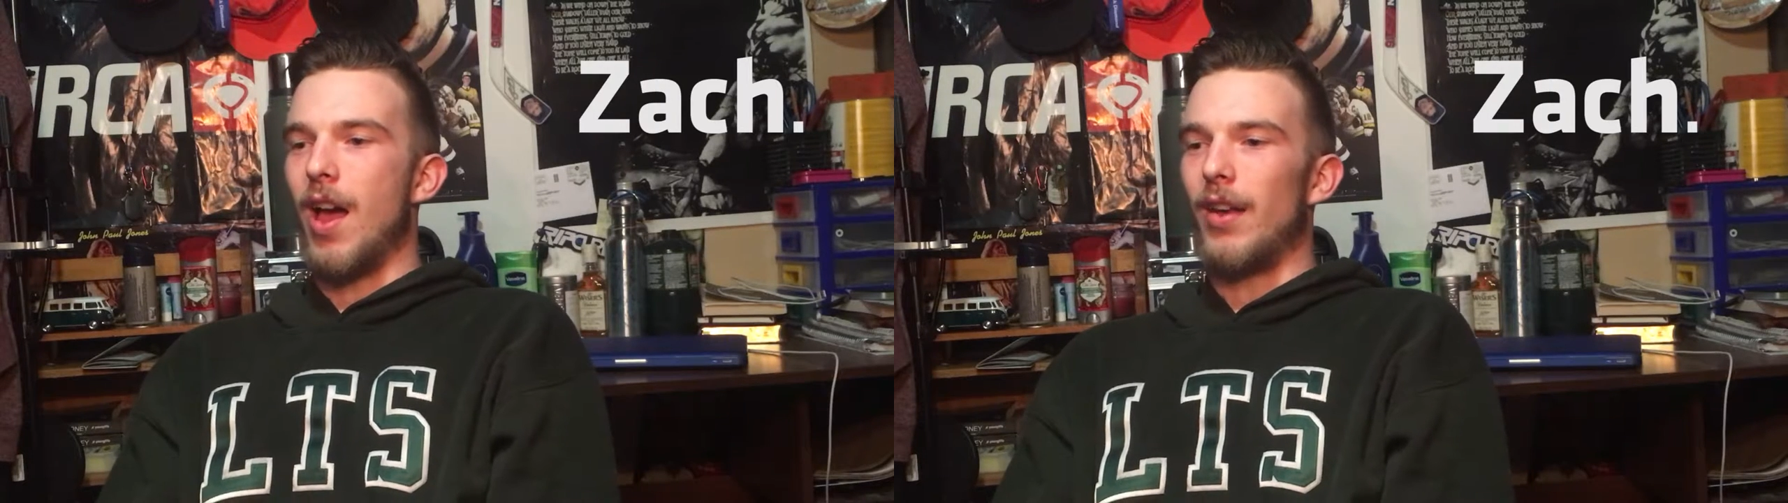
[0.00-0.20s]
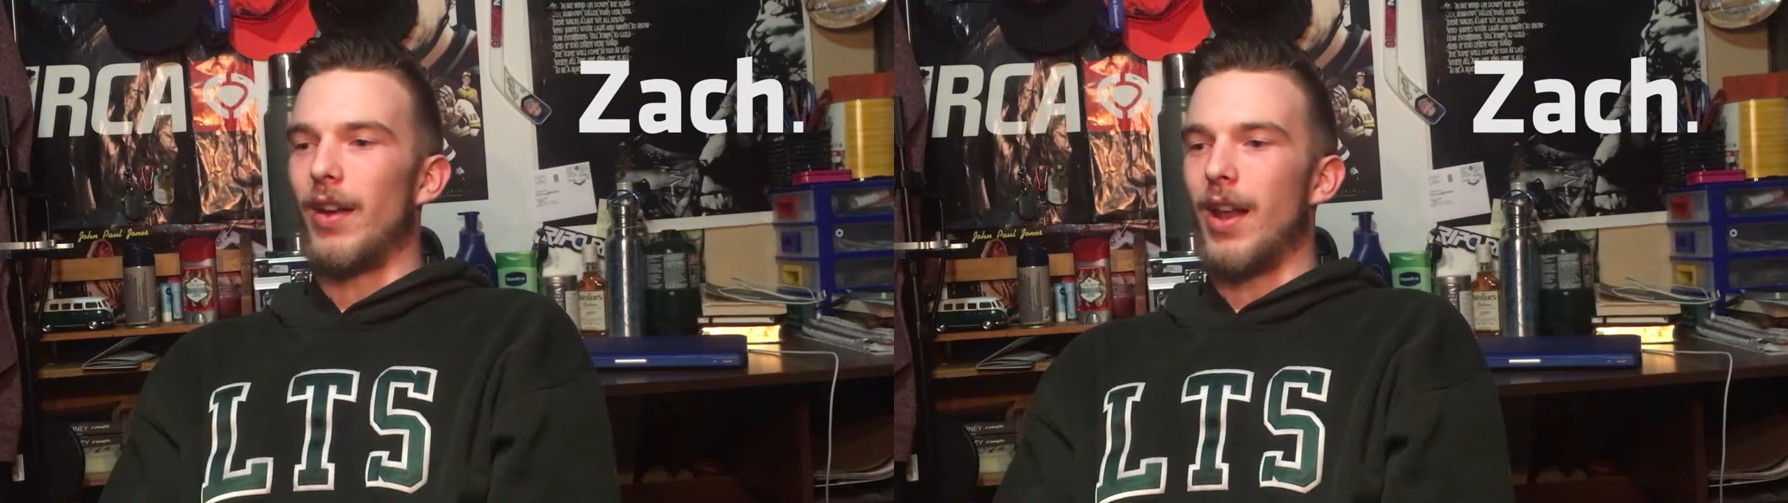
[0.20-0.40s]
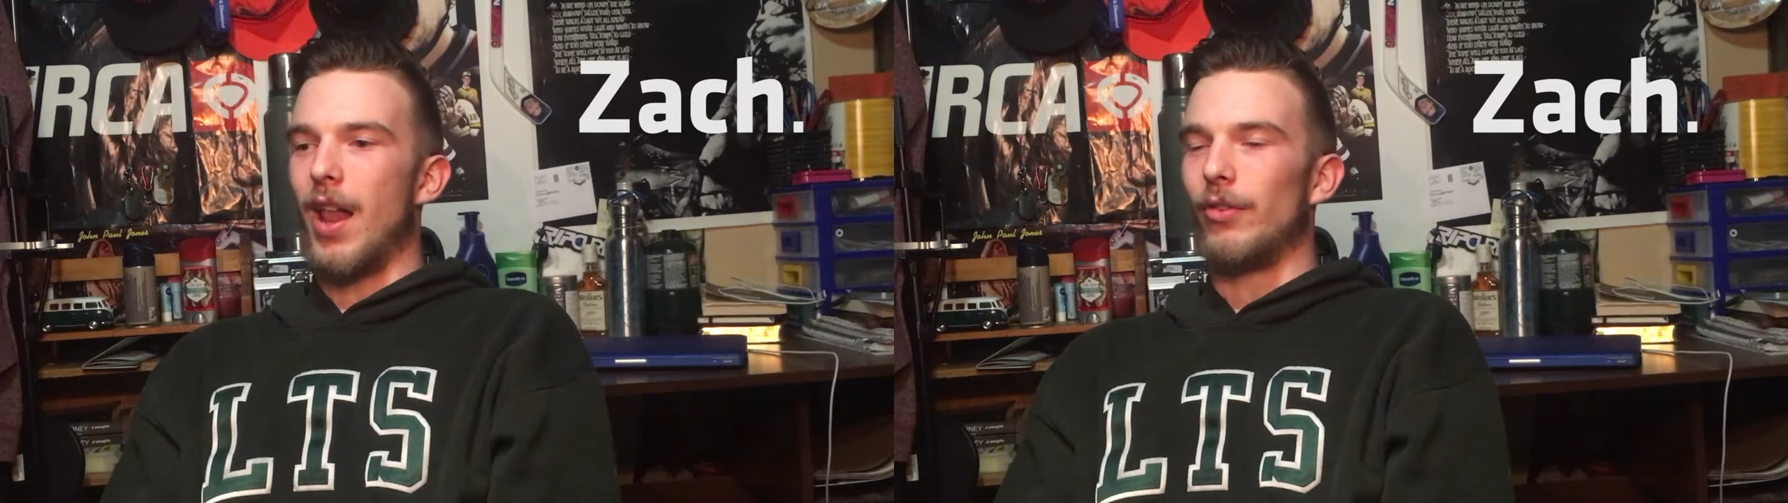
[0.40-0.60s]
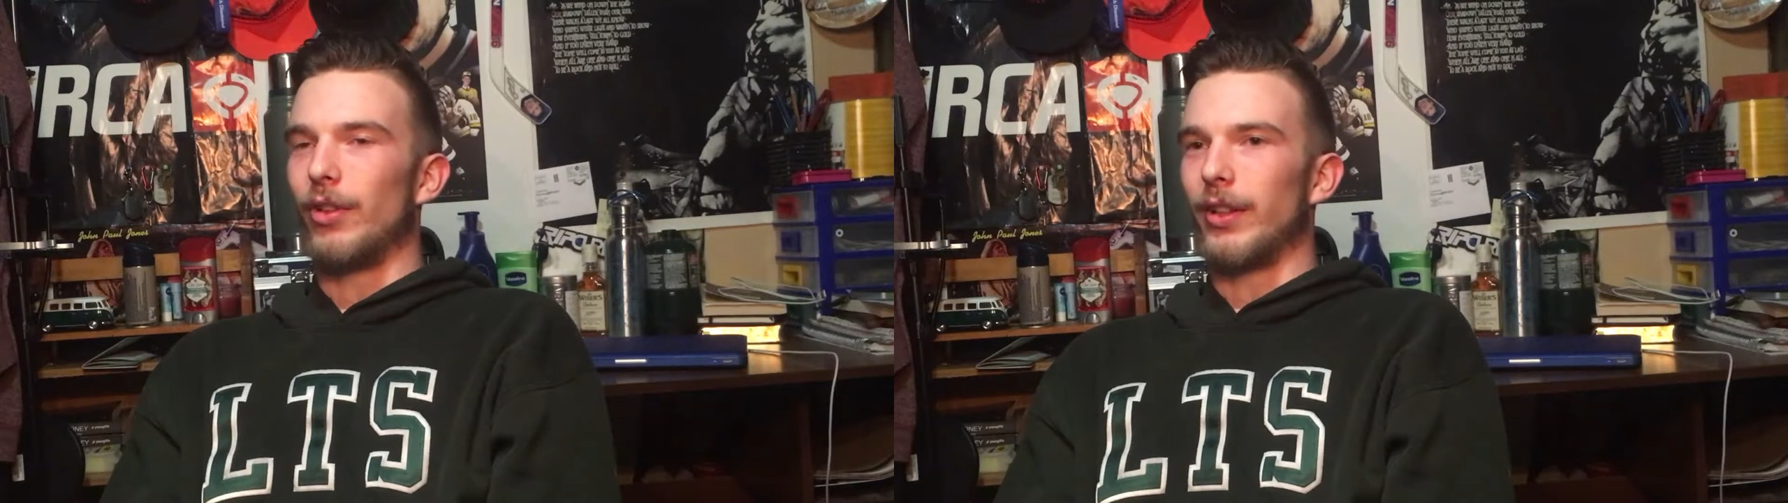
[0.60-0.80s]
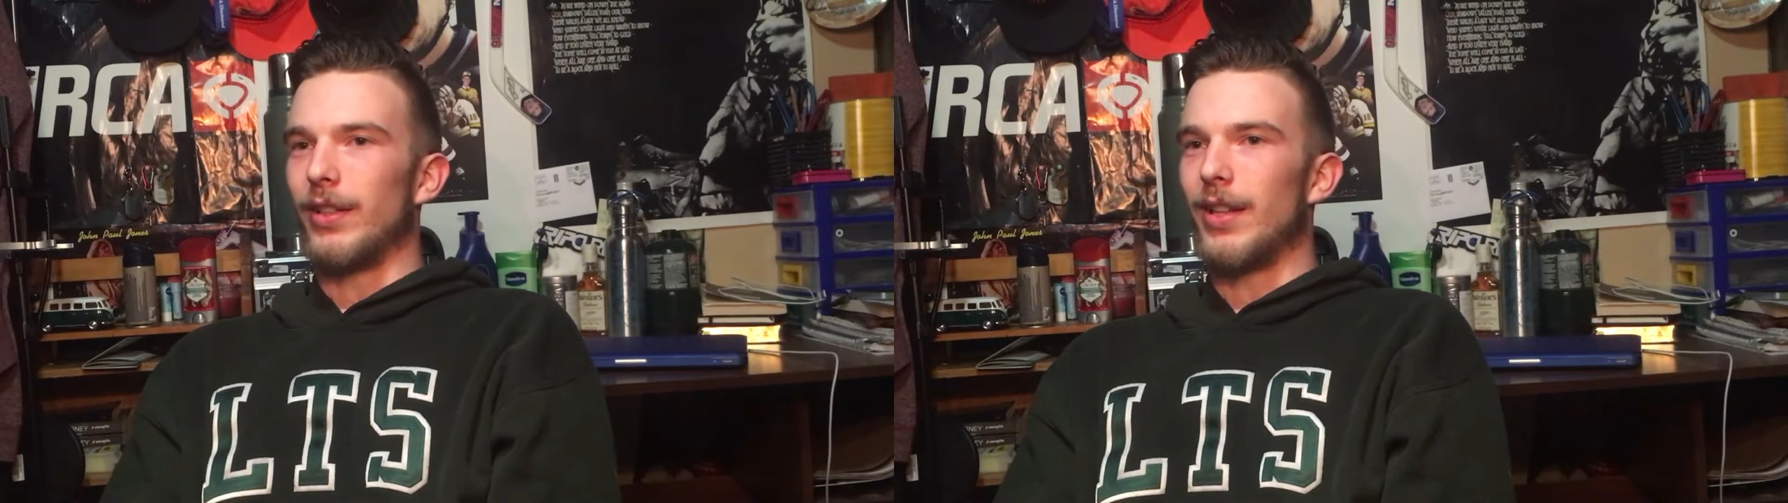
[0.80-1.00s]
and I had a
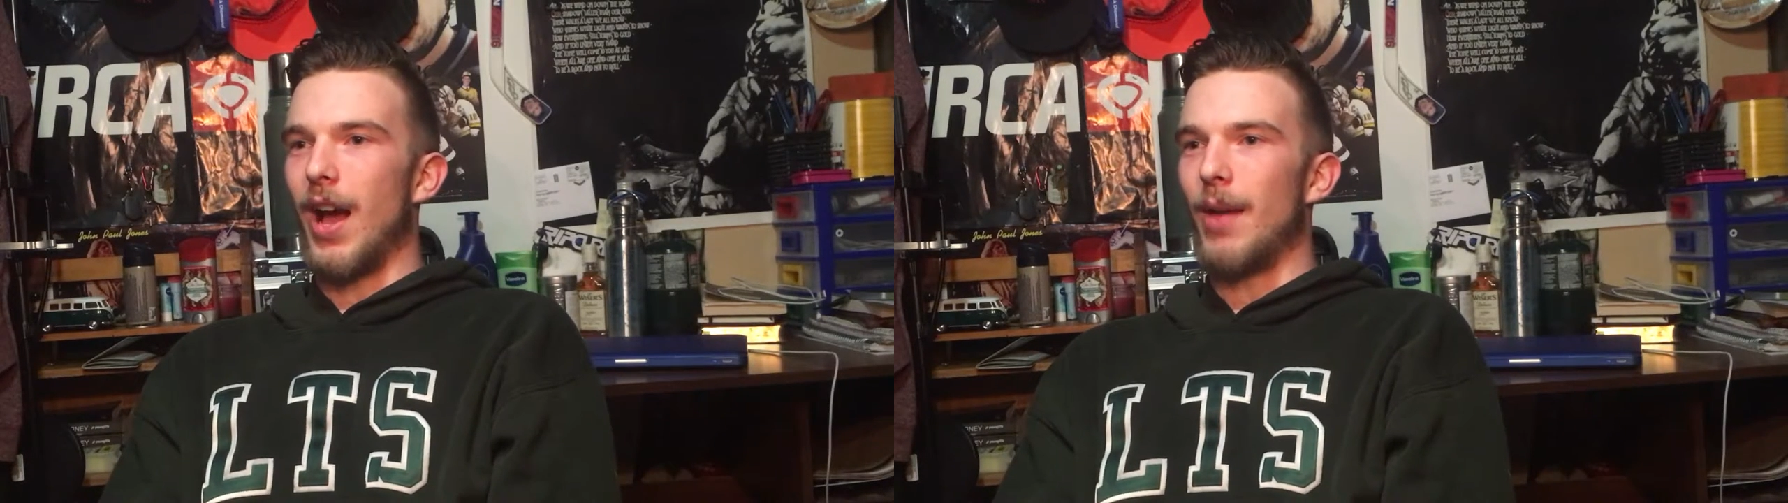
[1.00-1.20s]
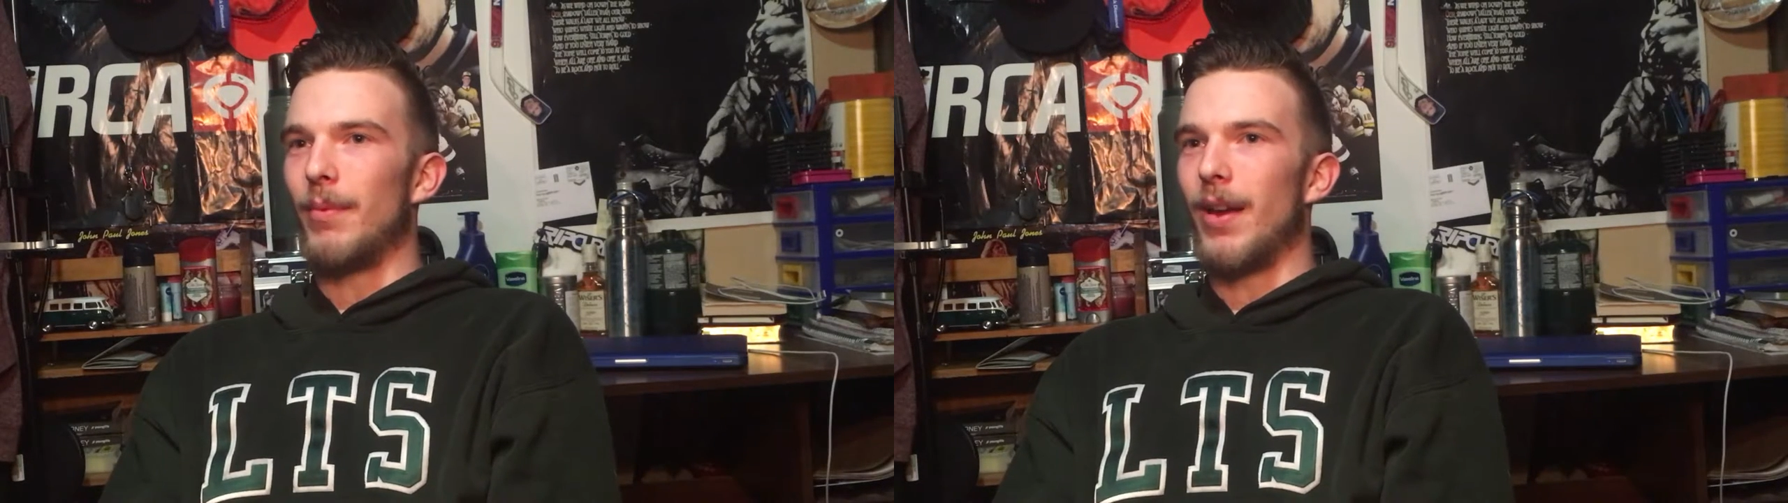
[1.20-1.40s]
really good time